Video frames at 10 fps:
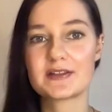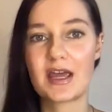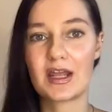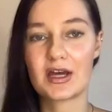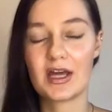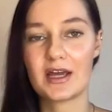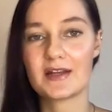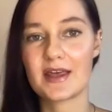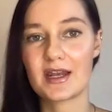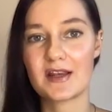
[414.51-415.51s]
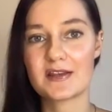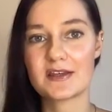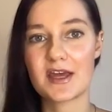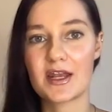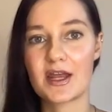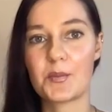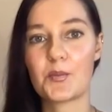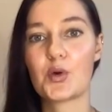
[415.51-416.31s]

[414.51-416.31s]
data and identity and i'm